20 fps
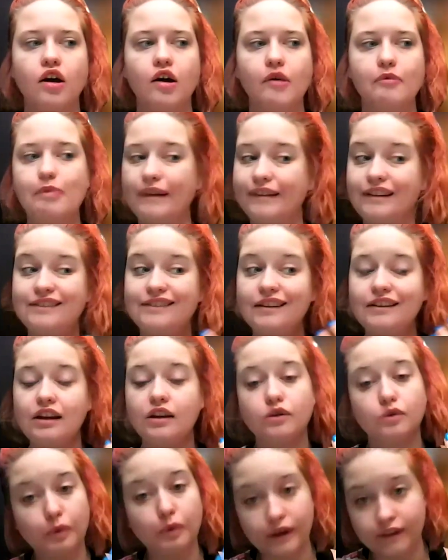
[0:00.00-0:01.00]
but it
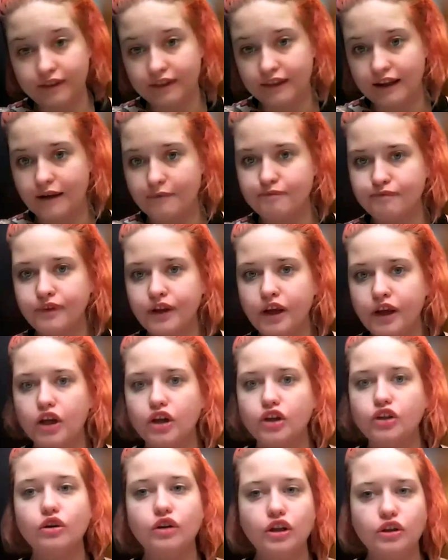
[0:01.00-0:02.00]
didn't win them,
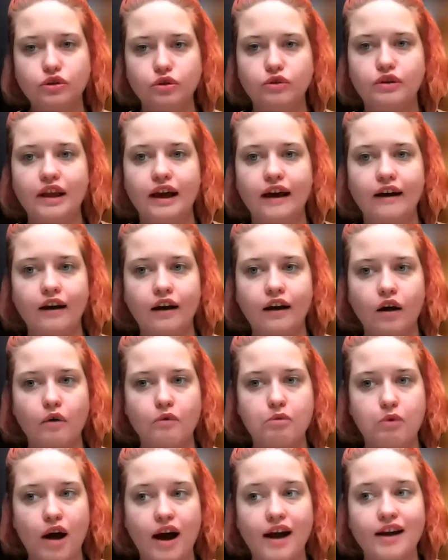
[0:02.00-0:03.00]
you need to tell
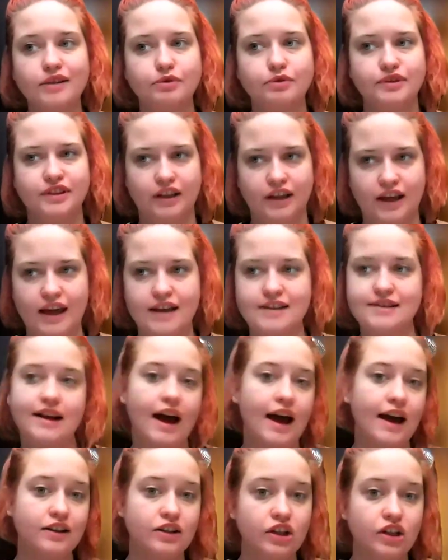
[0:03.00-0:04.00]
why it was the case.
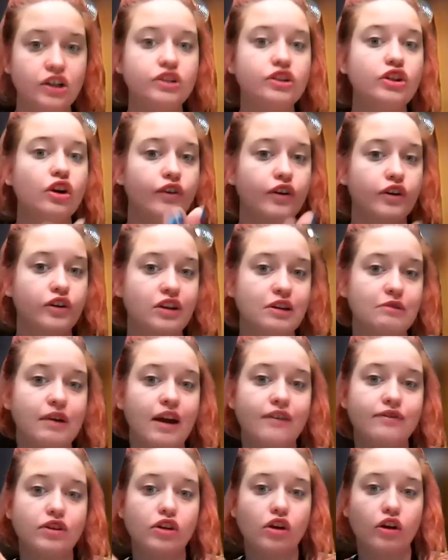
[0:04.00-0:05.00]
Either the other team
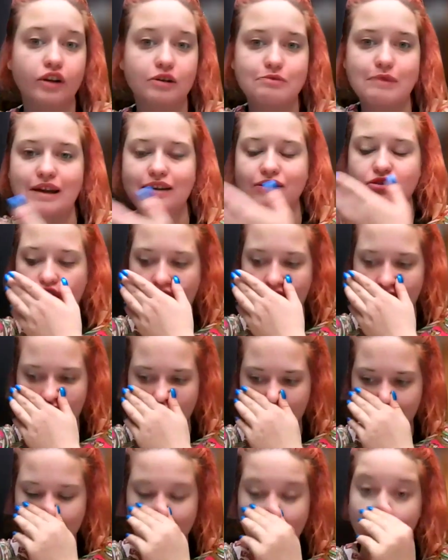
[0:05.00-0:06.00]
gave the other metric and
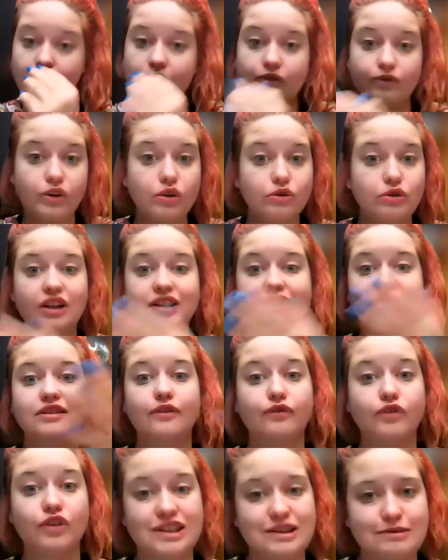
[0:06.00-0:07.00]
refuted the
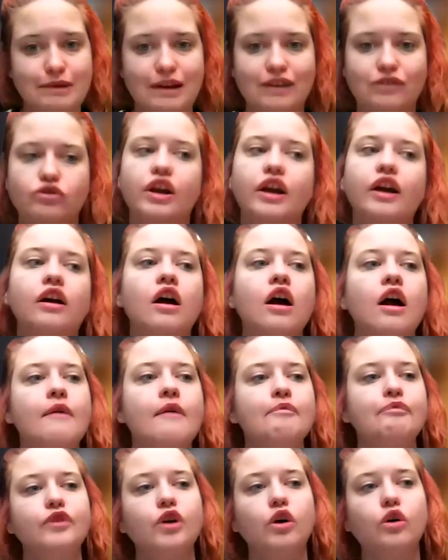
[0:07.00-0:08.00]
first metric,
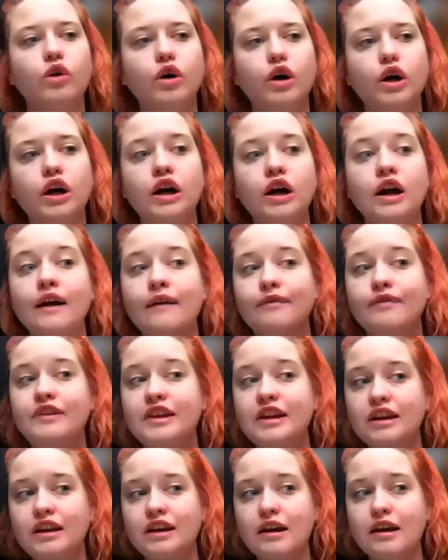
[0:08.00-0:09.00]
or
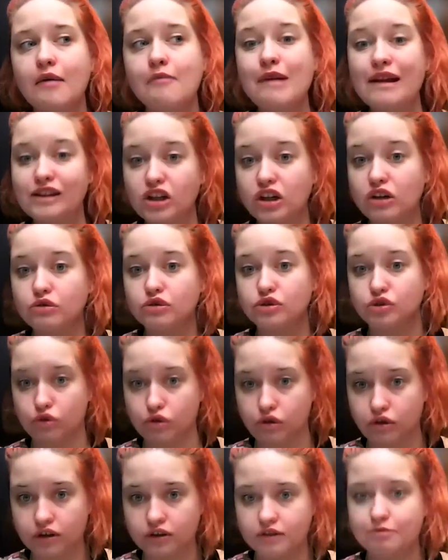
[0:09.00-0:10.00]
the metric was
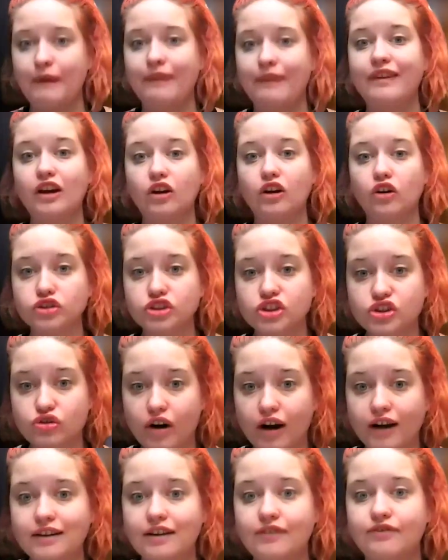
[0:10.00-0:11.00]
good, but the
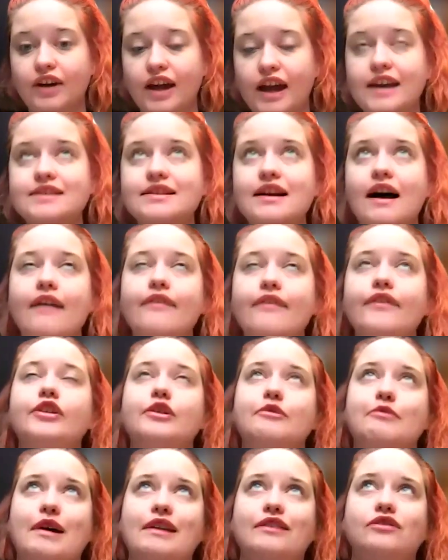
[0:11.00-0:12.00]
constructive case under the
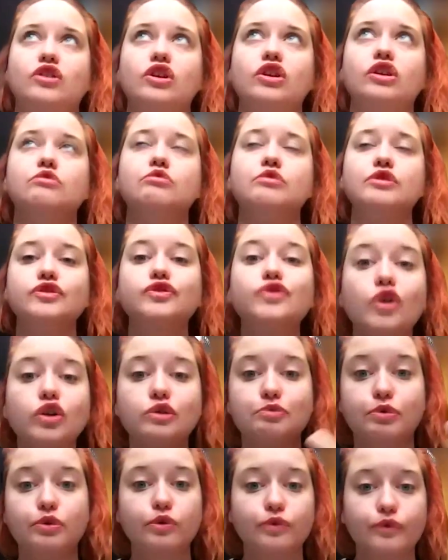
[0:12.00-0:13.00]
metric was
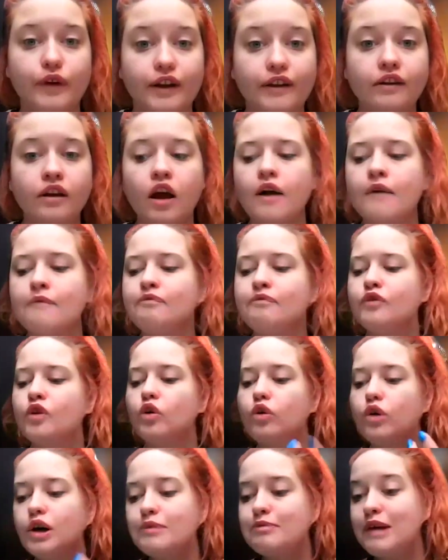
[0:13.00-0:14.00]
not proven,
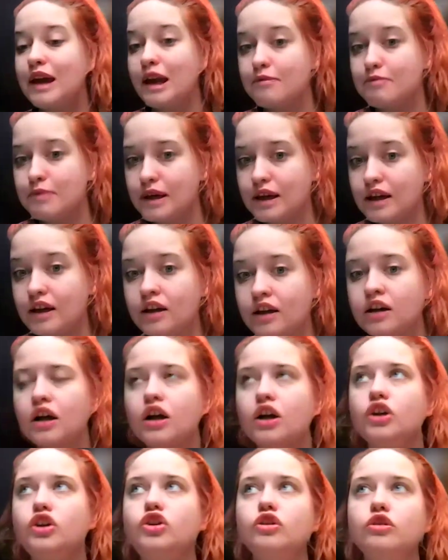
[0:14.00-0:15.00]
or maybe
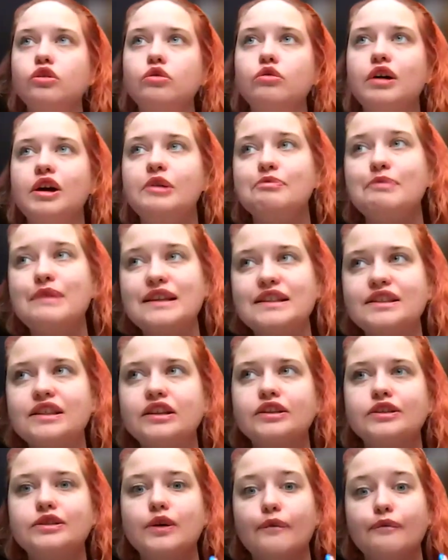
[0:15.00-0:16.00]
you were
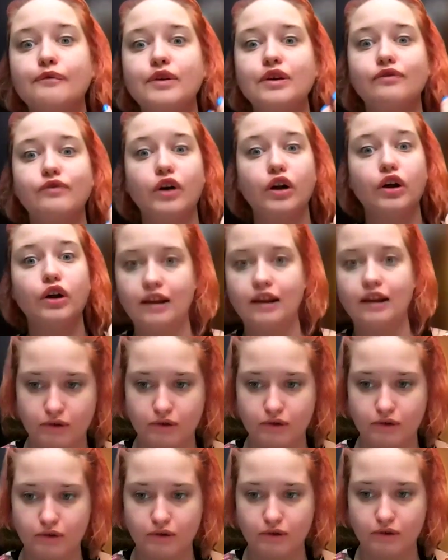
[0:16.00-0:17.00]
missing something very
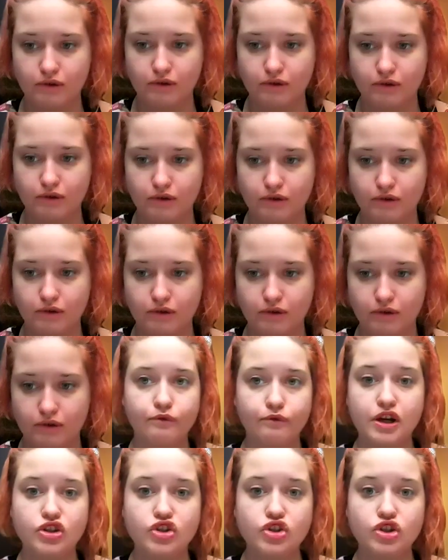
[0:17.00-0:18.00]
crucial. Okay,
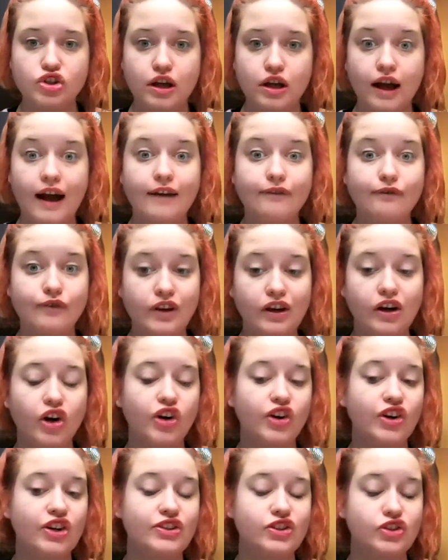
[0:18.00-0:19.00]
so that's
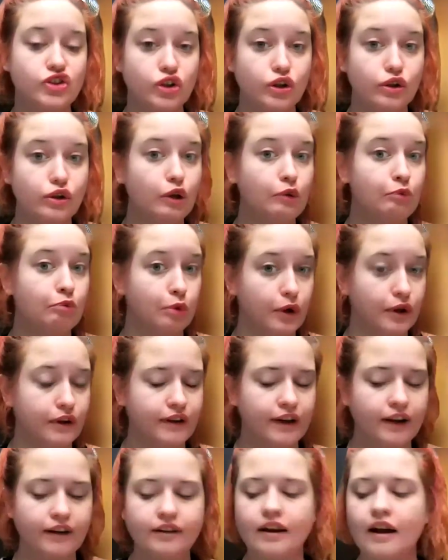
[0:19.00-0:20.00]
some stuff
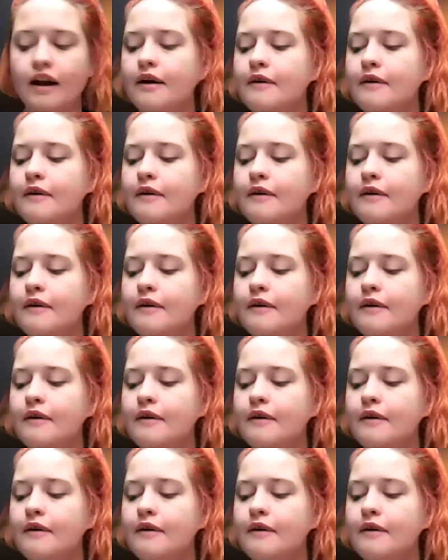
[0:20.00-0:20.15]
which